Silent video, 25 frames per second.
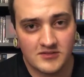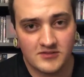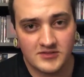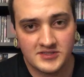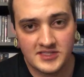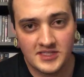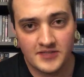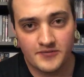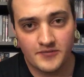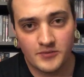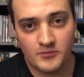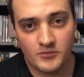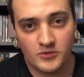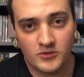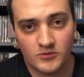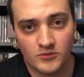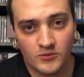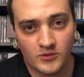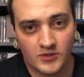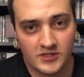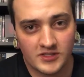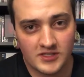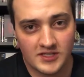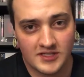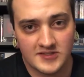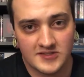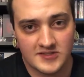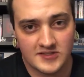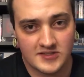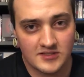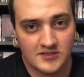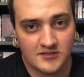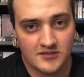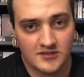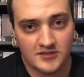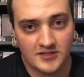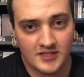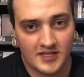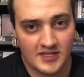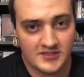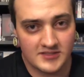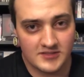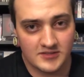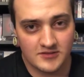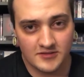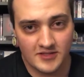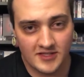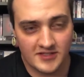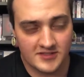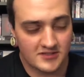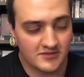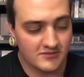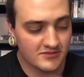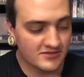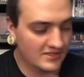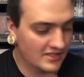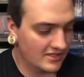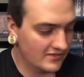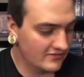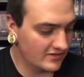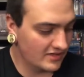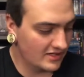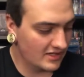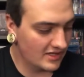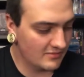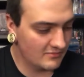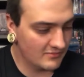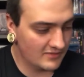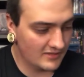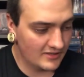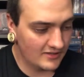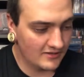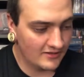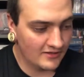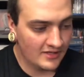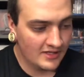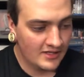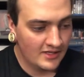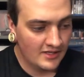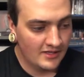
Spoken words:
It was definitely more organized this year than last year. Last year was kind of a nightmare.